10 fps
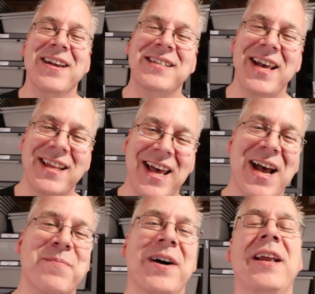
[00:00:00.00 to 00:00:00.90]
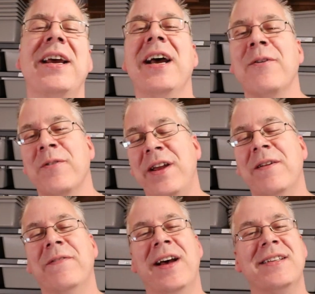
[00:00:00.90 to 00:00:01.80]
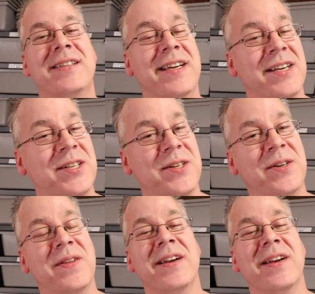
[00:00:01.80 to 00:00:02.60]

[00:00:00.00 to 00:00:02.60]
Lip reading: take that money and reinvest into